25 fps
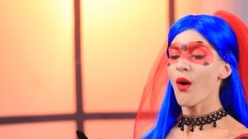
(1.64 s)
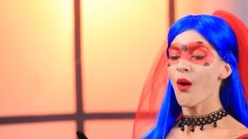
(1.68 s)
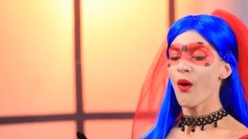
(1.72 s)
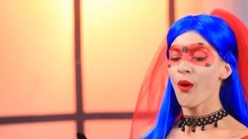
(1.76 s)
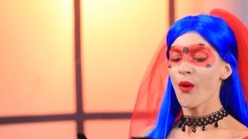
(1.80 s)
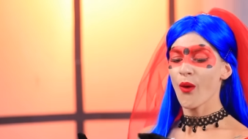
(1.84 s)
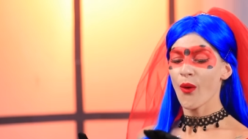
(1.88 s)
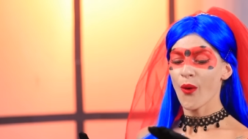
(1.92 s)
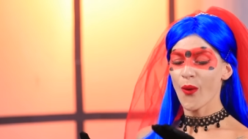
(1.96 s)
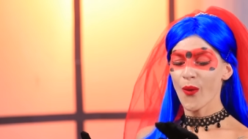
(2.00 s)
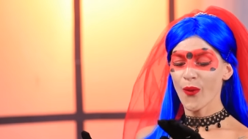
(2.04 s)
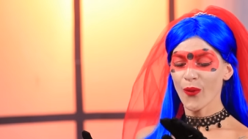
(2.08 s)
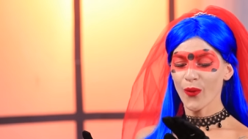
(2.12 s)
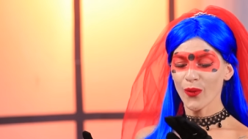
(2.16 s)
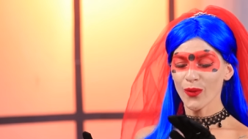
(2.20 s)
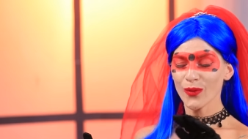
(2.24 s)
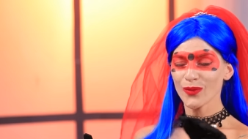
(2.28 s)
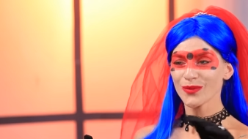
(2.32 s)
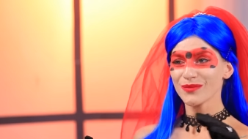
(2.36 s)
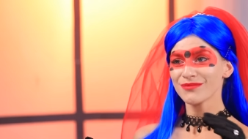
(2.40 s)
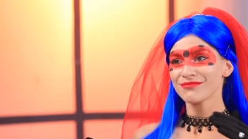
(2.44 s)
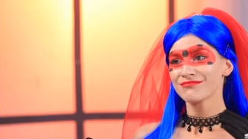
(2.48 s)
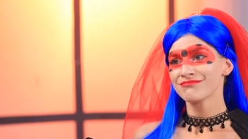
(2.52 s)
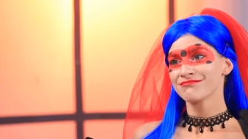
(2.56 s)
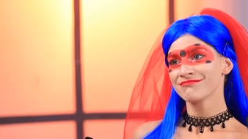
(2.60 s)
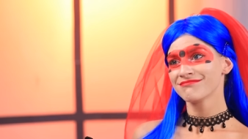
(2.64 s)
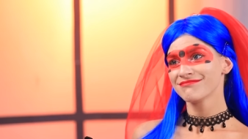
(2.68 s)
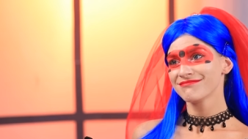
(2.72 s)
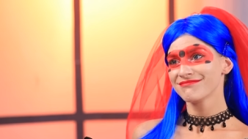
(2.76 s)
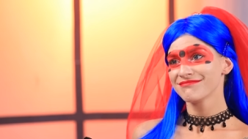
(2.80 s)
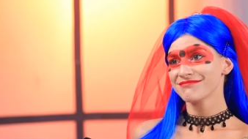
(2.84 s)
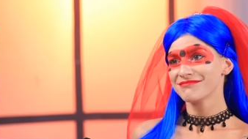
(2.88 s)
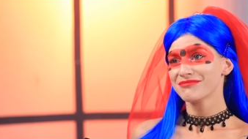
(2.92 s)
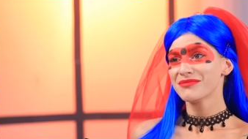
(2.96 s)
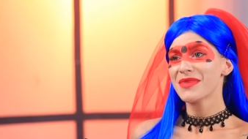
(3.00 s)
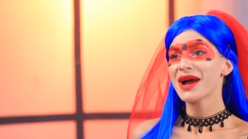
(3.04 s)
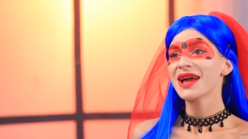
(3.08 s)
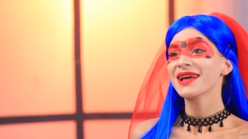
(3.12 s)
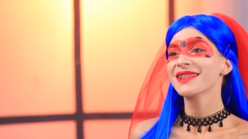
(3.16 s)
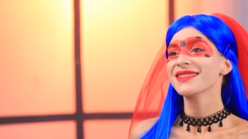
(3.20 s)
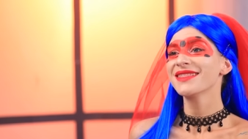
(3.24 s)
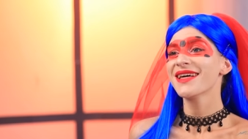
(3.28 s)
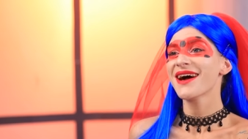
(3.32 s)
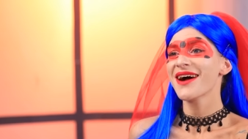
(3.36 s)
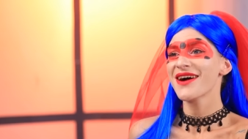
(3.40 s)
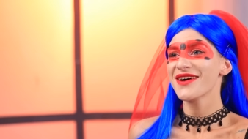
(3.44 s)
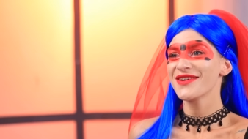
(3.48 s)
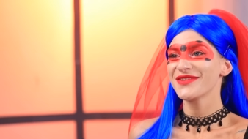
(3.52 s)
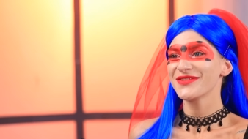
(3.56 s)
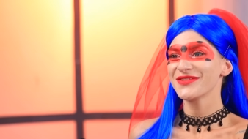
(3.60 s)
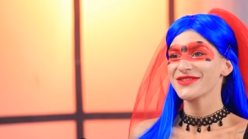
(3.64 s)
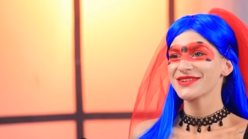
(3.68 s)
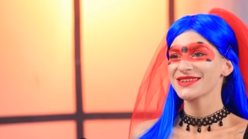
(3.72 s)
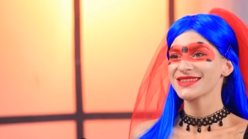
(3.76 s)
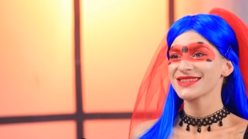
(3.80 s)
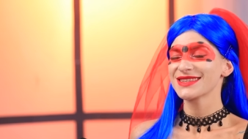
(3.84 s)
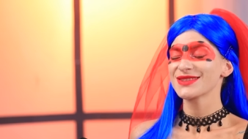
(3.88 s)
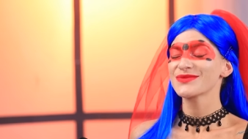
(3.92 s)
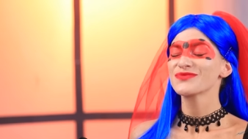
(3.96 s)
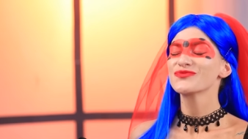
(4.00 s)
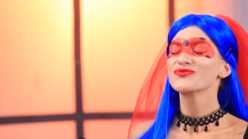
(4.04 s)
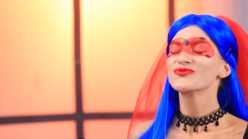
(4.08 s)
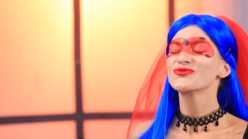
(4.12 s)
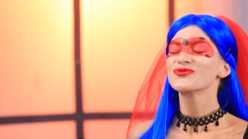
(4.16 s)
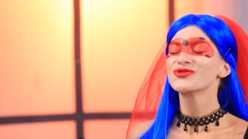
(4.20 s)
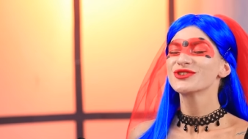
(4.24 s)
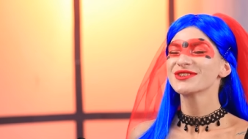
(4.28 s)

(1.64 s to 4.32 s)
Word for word: Oh, Tyler, this is the Aww. best day of my life.